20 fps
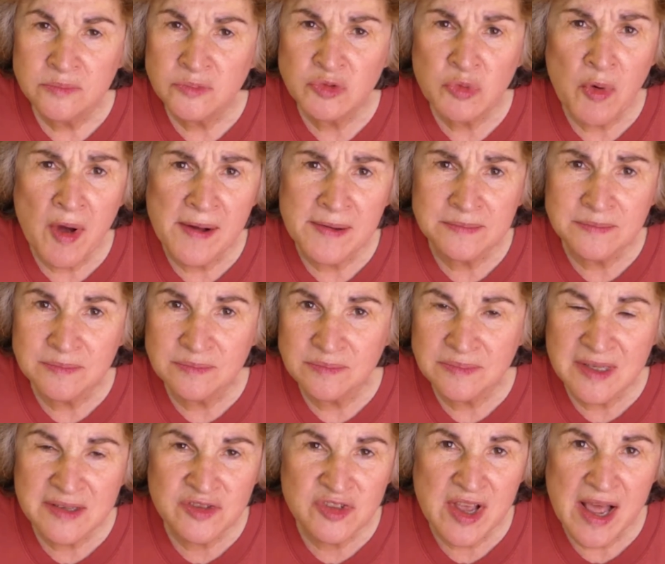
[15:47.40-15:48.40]
Well,
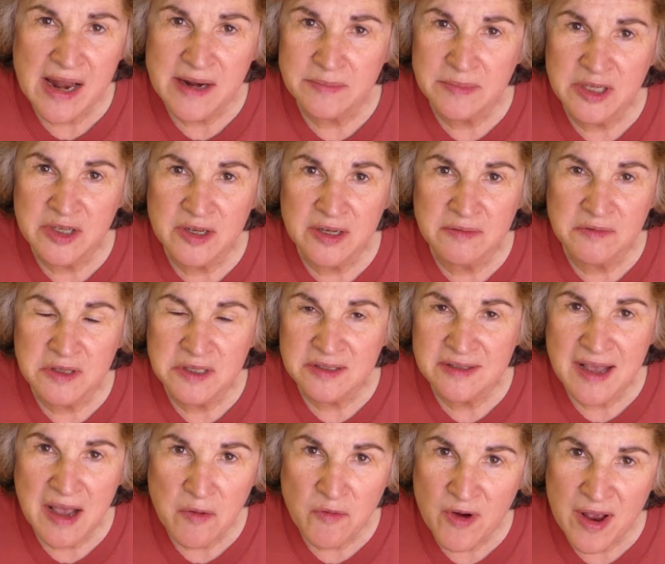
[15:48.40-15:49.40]
it's got to be good when it's
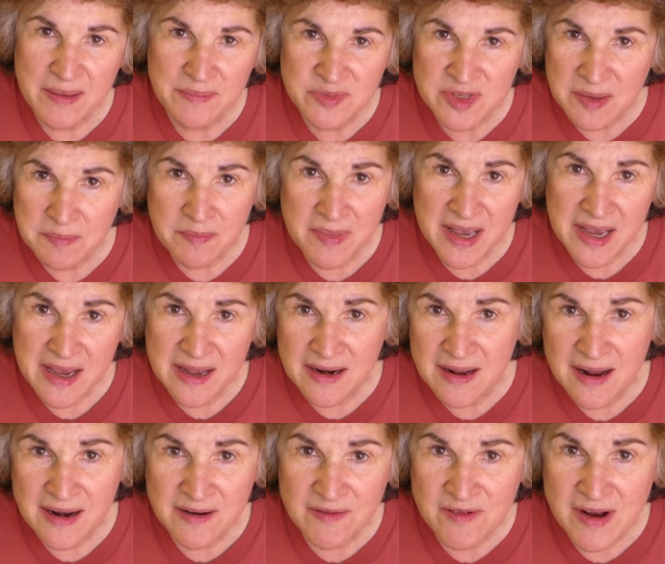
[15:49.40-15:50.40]
got ramps and bacon
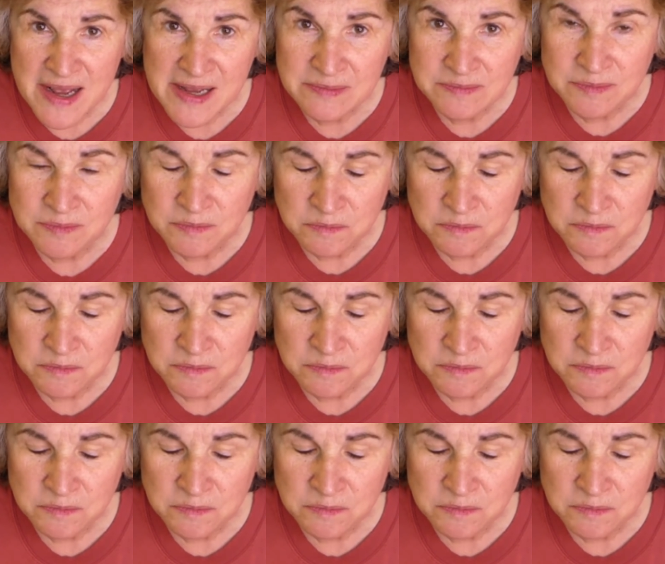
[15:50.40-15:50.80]
on it, right?